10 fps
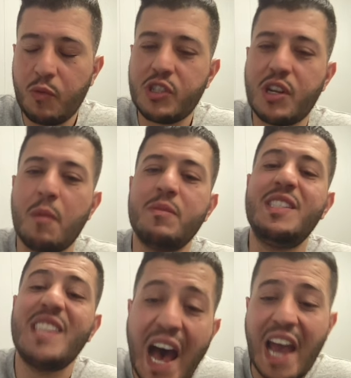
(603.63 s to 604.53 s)
which I'm
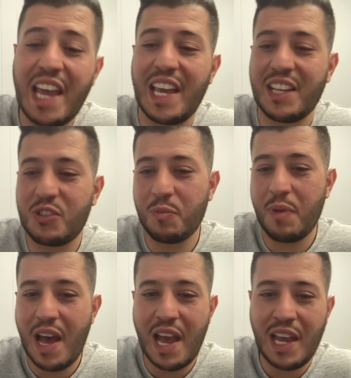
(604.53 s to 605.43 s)
dying to
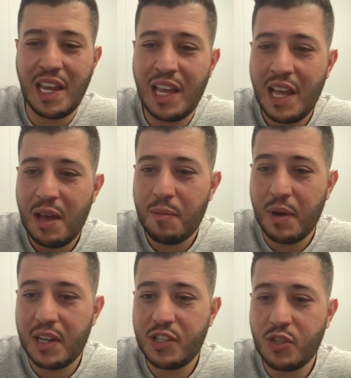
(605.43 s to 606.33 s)
buy,
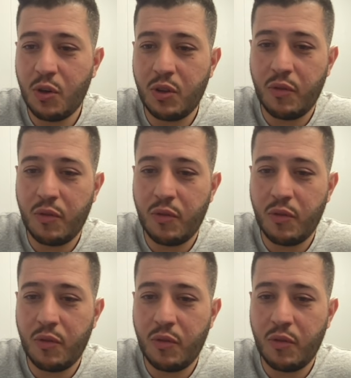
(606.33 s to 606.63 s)
but it's sold